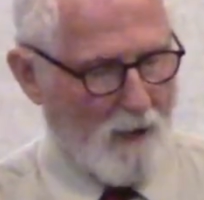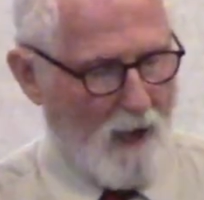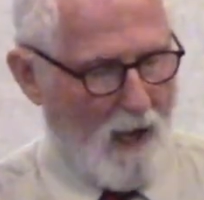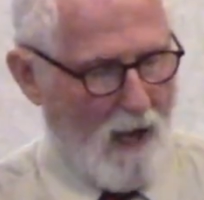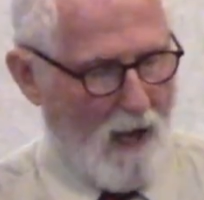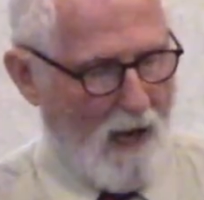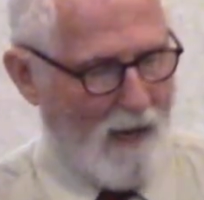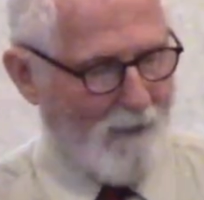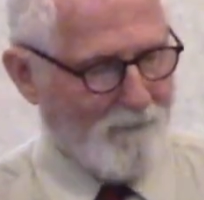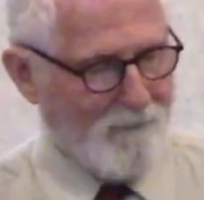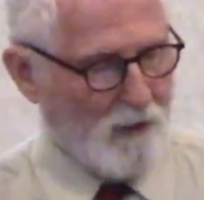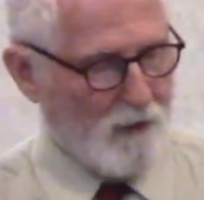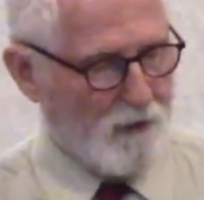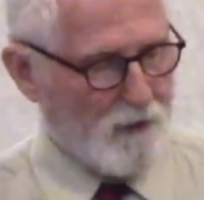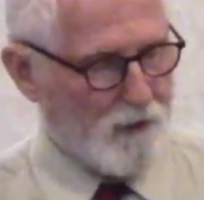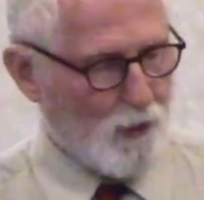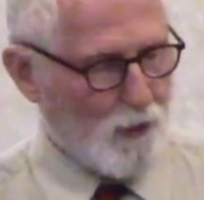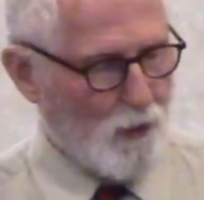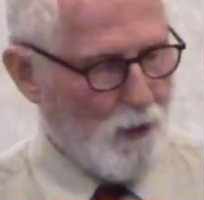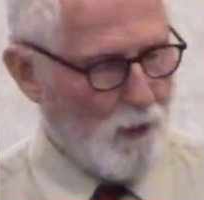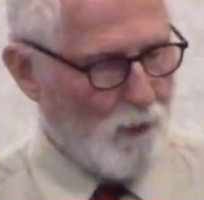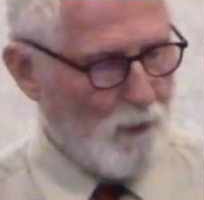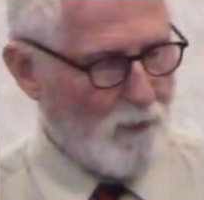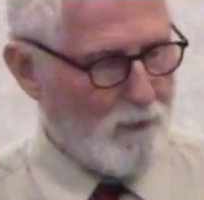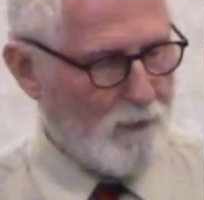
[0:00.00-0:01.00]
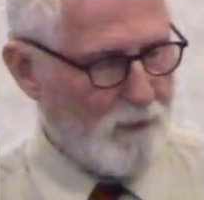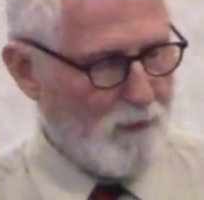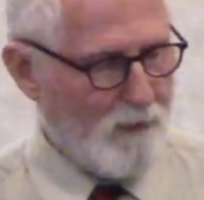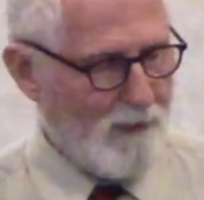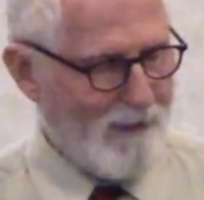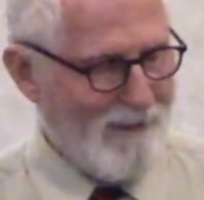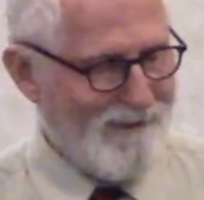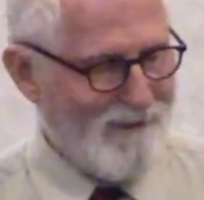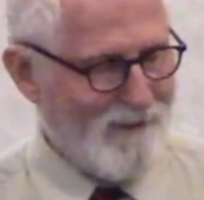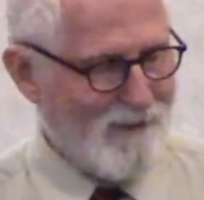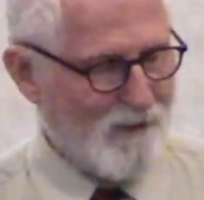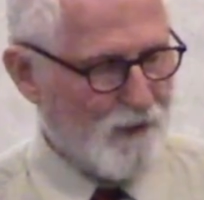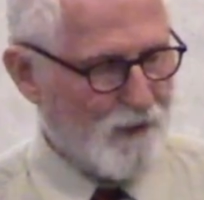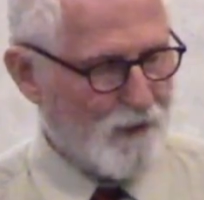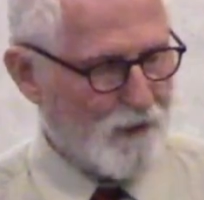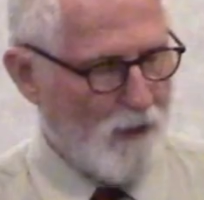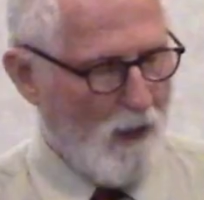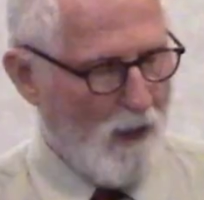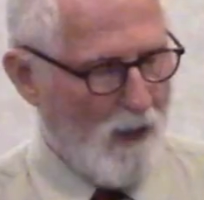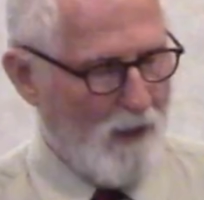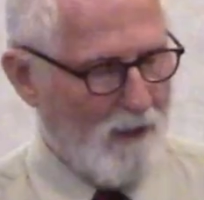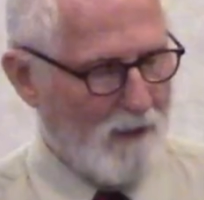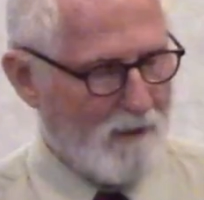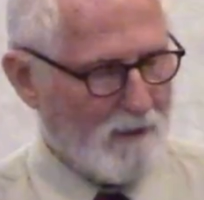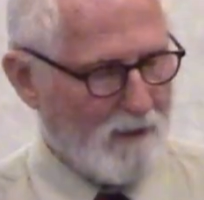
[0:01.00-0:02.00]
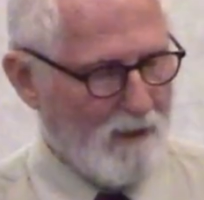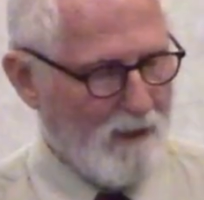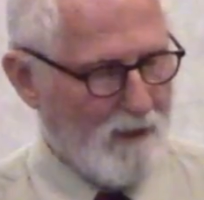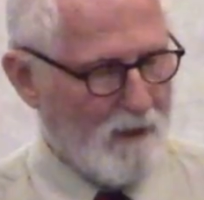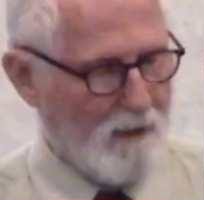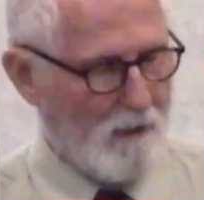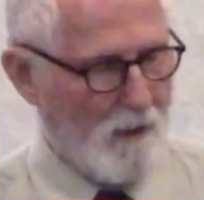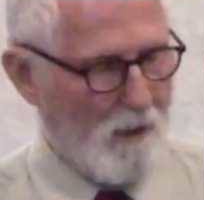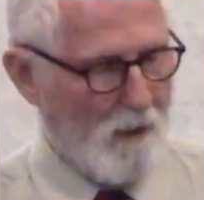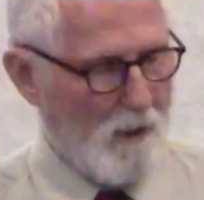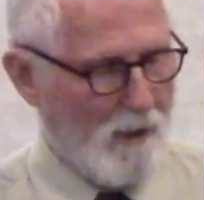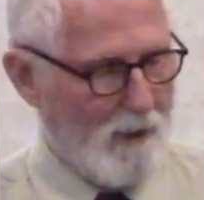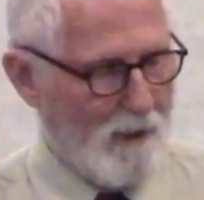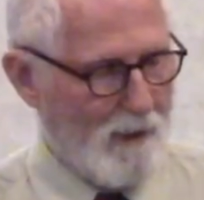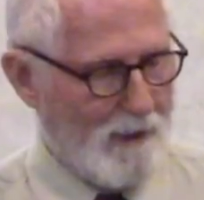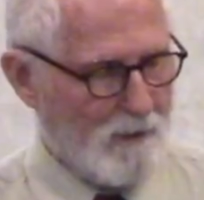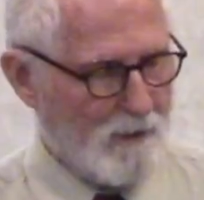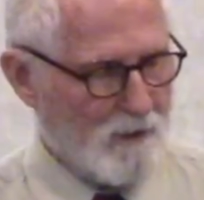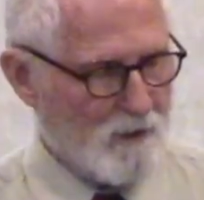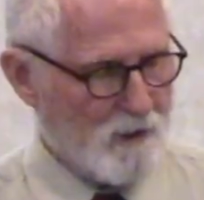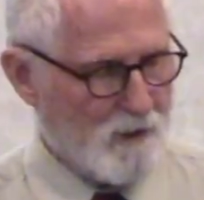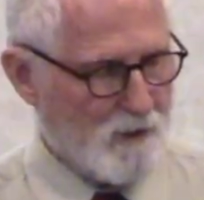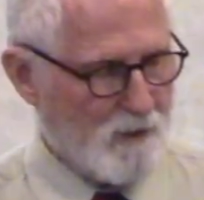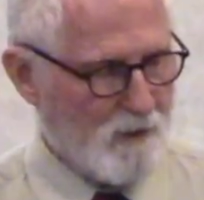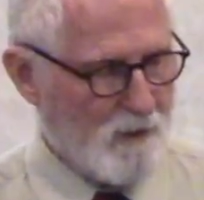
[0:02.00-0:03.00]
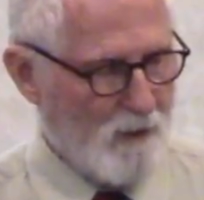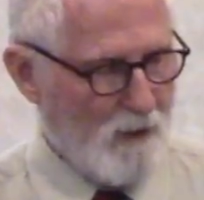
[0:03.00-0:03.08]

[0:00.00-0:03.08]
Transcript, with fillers: and the truth is not in us.